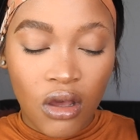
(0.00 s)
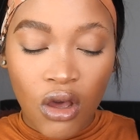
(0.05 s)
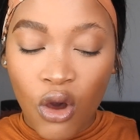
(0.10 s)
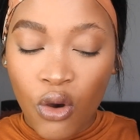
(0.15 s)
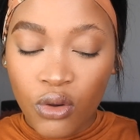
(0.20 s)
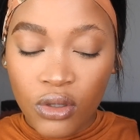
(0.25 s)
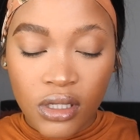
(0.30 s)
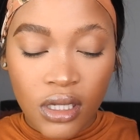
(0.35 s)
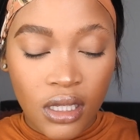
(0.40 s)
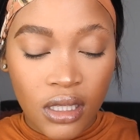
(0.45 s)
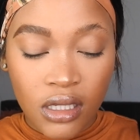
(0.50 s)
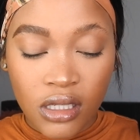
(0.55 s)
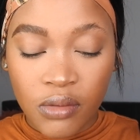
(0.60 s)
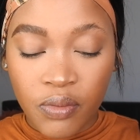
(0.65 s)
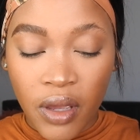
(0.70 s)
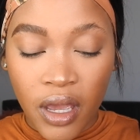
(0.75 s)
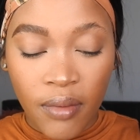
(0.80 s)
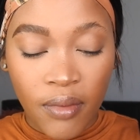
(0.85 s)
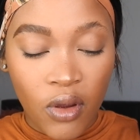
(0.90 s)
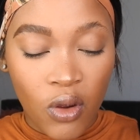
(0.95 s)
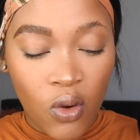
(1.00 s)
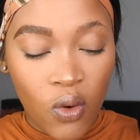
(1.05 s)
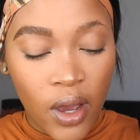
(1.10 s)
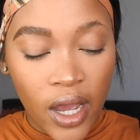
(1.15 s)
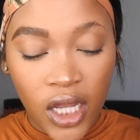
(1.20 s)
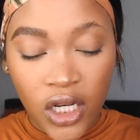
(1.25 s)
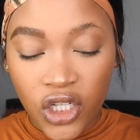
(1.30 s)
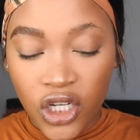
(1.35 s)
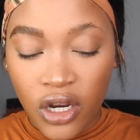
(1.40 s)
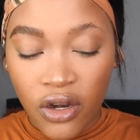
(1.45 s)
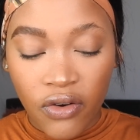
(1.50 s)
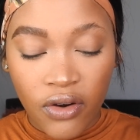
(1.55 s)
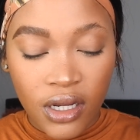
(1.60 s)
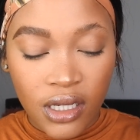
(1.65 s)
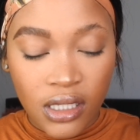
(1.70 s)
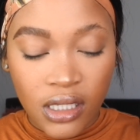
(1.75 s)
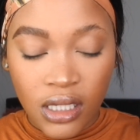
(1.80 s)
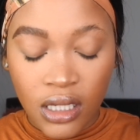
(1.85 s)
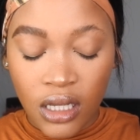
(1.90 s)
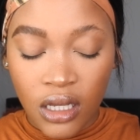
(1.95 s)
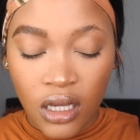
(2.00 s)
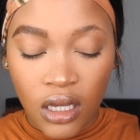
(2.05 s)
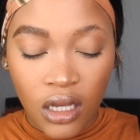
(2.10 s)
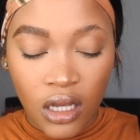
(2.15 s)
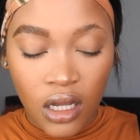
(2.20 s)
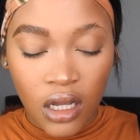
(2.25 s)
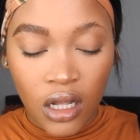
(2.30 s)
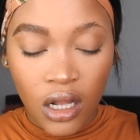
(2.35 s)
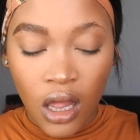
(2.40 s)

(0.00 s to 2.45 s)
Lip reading: coating this baby quite generously.